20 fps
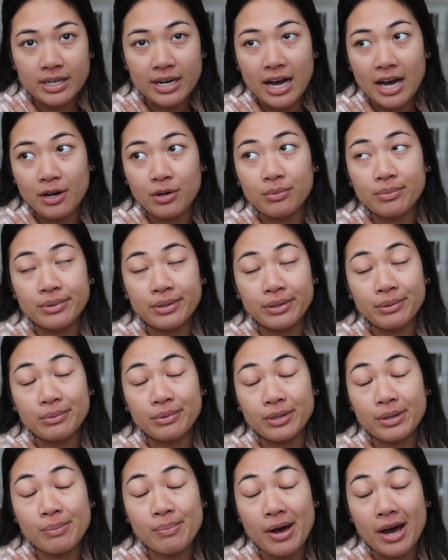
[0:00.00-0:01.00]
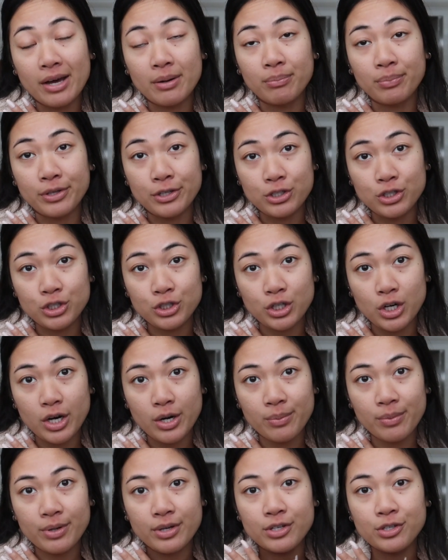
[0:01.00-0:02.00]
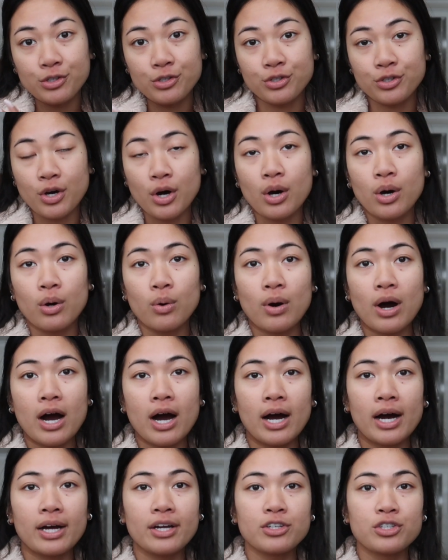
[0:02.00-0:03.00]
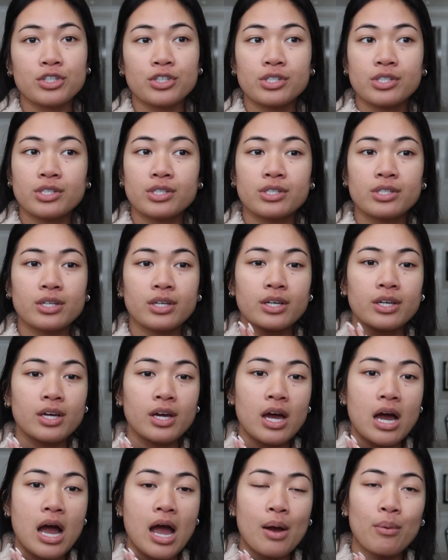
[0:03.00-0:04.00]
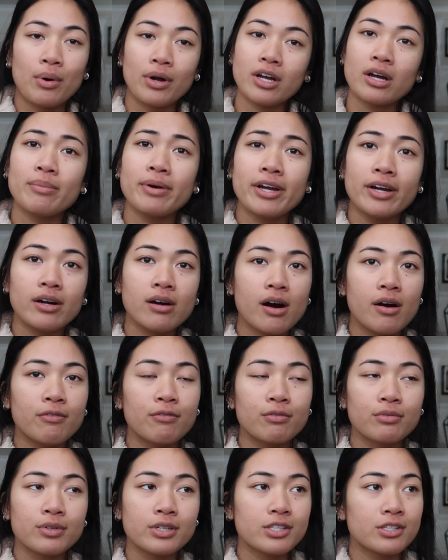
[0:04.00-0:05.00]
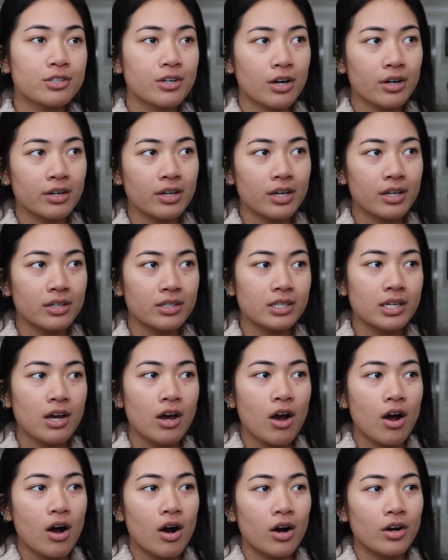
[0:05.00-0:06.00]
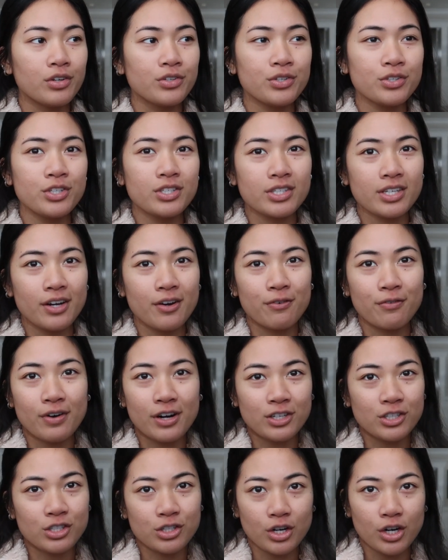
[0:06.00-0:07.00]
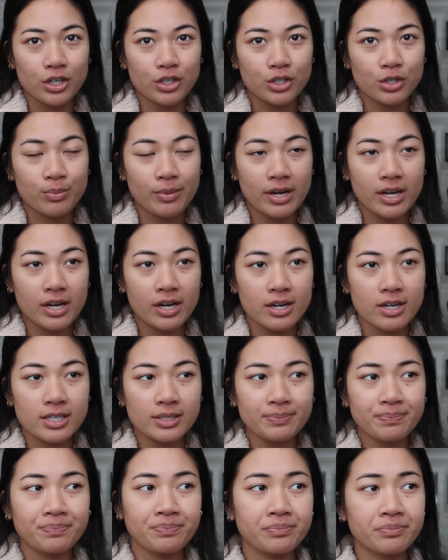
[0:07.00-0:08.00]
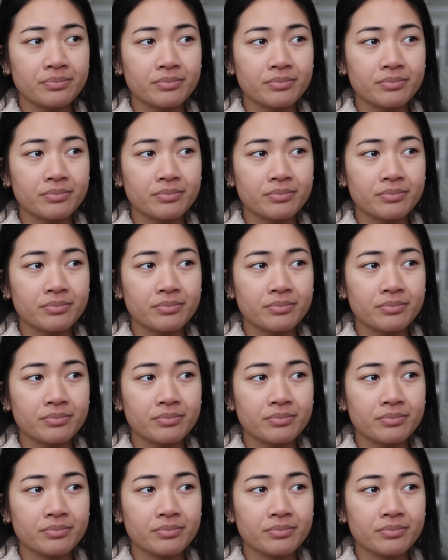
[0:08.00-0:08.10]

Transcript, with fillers: and had a really, really bad bleach job. So I just want to cut my hair off, restart it, also just get a fresh start to my hair